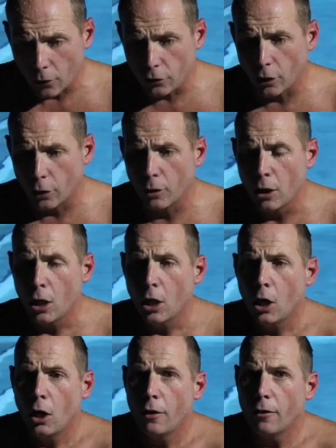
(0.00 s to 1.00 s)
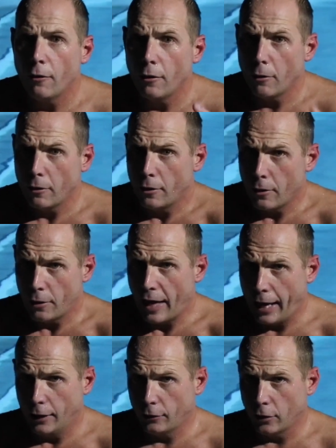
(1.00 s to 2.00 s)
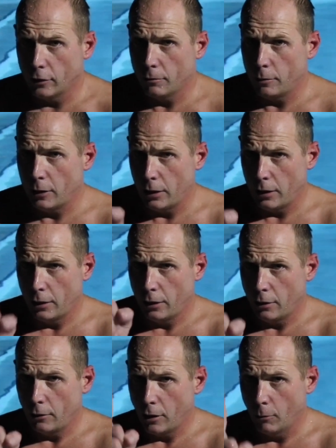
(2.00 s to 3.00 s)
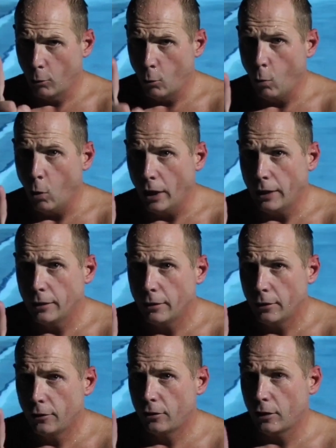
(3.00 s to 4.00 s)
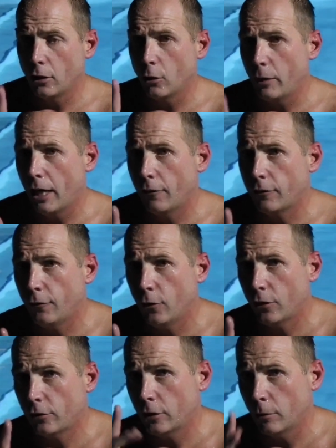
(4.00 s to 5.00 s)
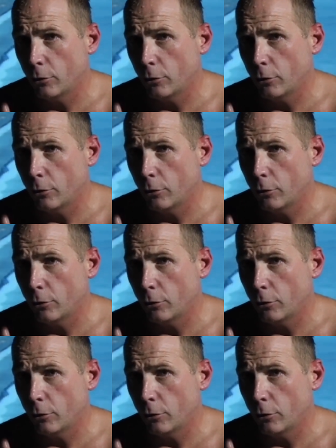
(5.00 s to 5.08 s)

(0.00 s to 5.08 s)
So that is going to be number 1 skill that we have to focus on.